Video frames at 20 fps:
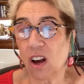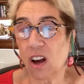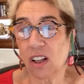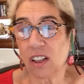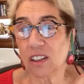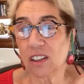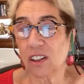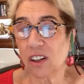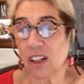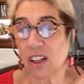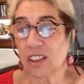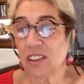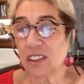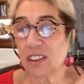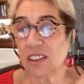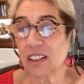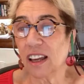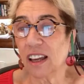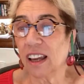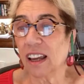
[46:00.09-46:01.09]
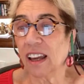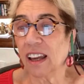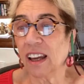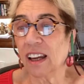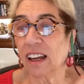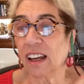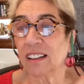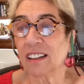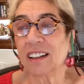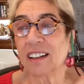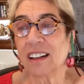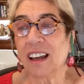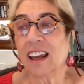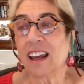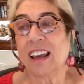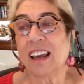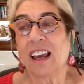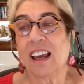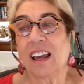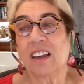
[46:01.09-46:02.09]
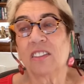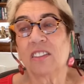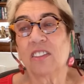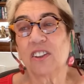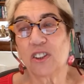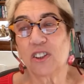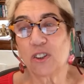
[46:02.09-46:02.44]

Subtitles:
Holocaust. And the